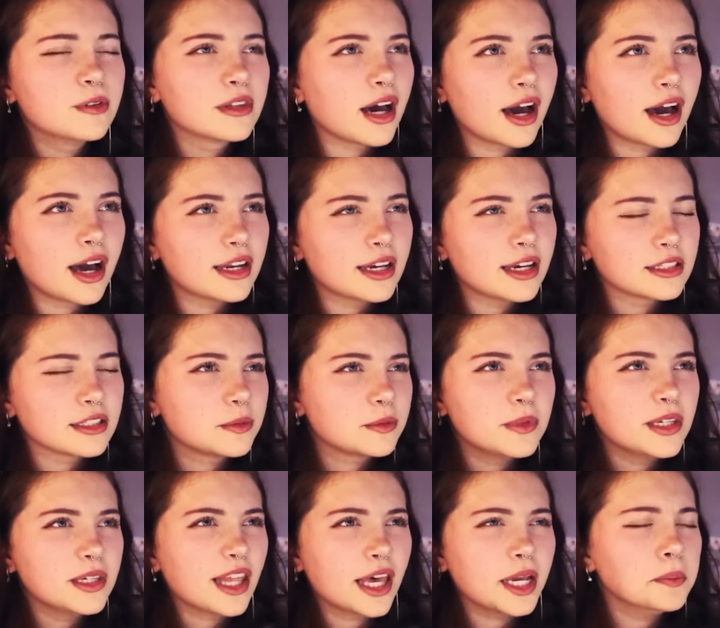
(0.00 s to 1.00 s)
that as
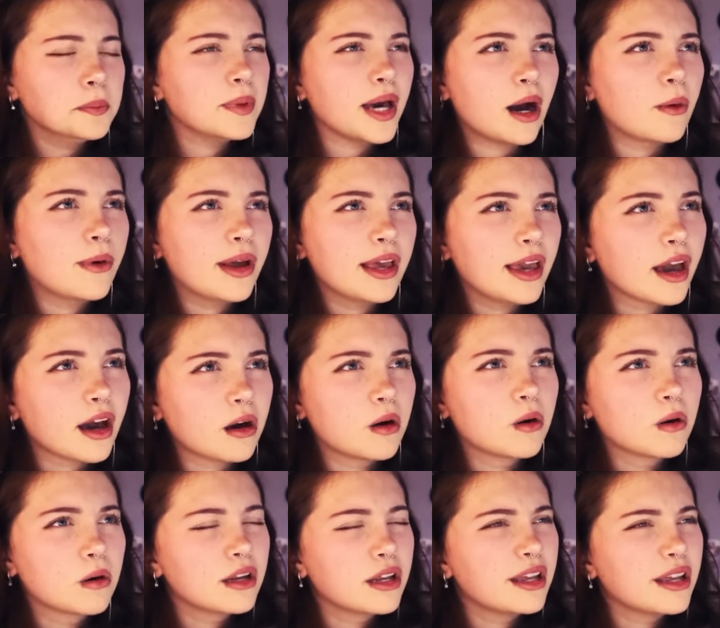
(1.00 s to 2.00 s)
me, like, bowing
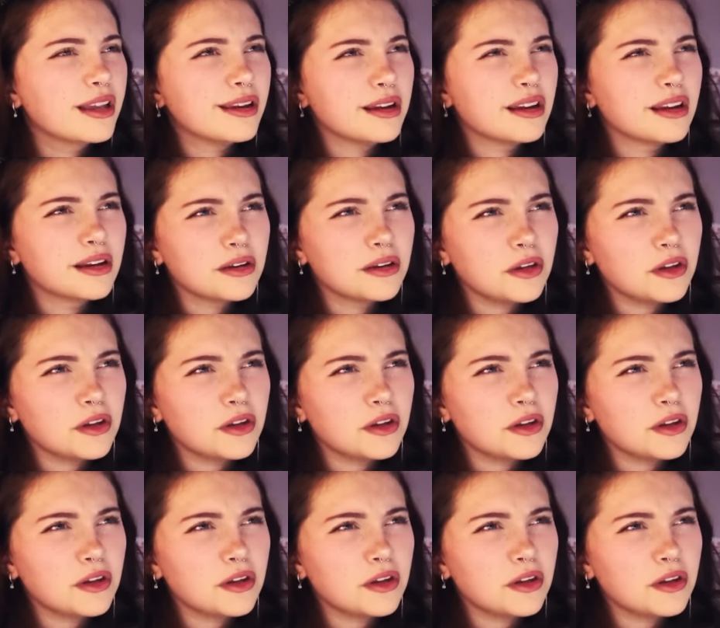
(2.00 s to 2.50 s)
out and,